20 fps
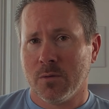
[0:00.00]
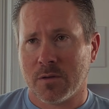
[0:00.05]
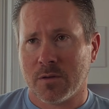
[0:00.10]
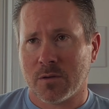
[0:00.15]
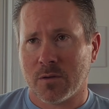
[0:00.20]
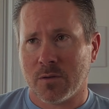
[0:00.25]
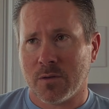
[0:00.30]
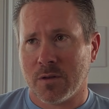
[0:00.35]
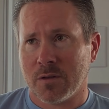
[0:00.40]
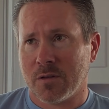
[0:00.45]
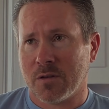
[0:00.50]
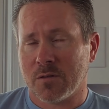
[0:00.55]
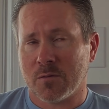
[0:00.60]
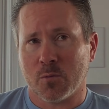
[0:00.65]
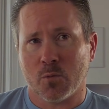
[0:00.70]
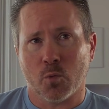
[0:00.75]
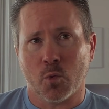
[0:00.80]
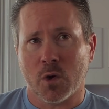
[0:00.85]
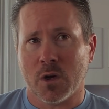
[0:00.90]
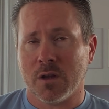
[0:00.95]
So this is
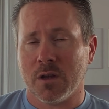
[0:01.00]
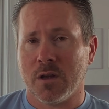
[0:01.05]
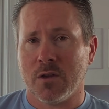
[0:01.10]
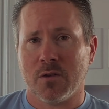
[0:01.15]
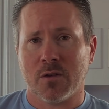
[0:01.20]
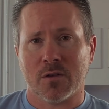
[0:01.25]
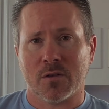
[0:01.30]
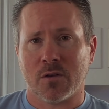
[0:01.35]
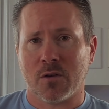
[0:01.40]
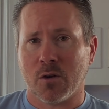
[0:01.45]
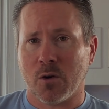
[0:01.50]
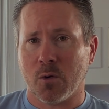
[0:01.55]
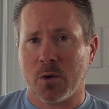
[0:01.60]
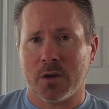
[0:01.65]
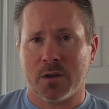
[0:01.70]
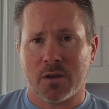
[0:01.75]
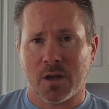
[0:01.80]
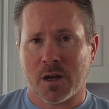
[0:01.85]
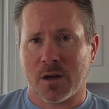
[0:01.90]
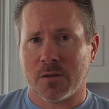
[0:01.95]
really just
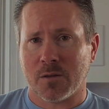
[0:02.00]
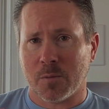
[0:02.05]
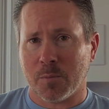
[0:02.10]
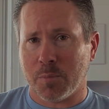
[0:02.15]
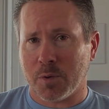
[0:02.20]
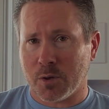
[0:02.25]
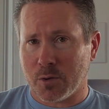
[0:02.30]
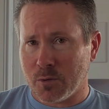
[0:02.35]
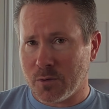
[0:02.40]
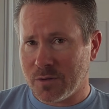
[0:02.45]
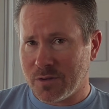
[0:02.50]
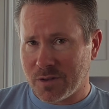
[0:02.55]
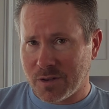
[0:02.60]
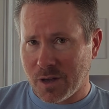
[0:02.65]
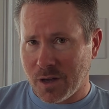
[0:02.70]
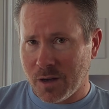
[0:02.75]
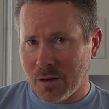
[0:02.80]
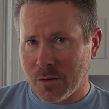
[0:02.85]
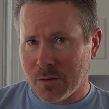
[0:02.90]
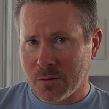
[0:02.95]
going down the blues
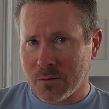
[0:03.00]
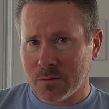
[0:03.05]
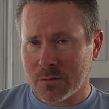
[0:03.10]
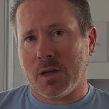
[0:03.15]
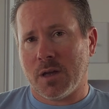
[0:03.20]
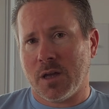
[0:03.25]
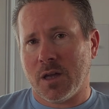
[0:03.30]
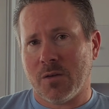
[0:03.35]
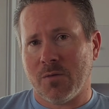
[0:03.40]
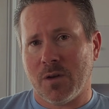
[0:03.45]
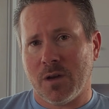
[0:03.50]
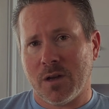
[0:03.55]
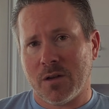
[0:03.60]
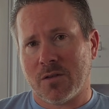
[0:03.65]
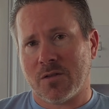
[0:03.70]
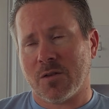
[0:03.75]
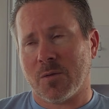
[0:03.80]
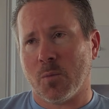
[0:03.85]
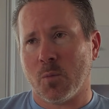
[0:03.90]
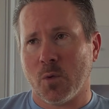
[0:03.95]
scale, giving it
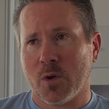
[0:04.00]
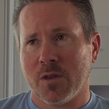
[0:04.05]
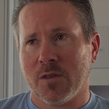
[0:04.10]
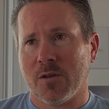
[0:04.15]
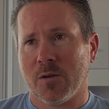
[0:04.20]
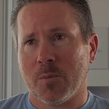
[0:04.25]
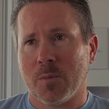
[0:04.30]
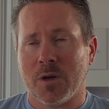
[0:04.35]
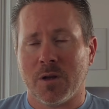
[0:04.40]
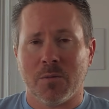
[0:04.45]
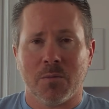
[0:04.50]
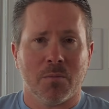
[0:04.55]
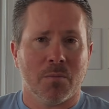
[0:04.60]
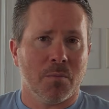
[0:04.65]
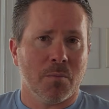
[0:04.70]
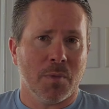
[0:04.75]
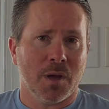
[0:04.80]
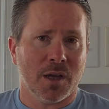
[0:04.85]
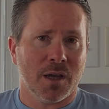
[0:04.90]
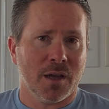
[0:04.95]
some rhythm and
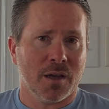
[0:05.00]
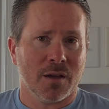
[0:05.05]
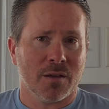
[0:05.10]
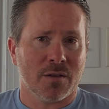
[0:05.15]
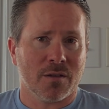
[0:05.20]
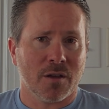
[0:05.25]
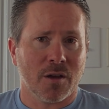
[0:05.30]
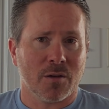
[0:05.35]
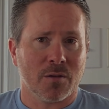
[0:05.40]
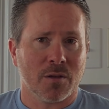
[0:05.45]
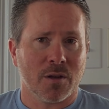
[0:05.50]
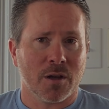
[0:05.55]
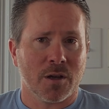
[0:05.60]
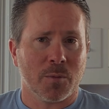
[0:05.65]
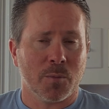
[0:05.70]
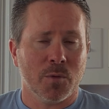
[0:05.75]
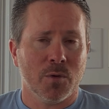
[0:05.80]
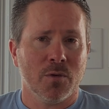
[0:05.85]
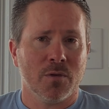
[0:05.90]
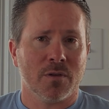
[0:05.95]
making it sound like
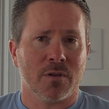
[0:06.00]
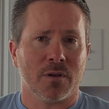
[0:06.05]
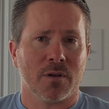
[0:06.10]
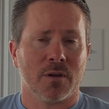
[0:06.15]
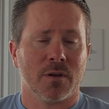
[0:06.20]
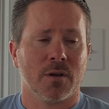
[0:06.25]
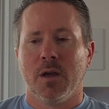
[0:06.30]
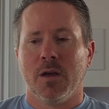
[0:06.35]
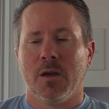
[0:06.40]
music.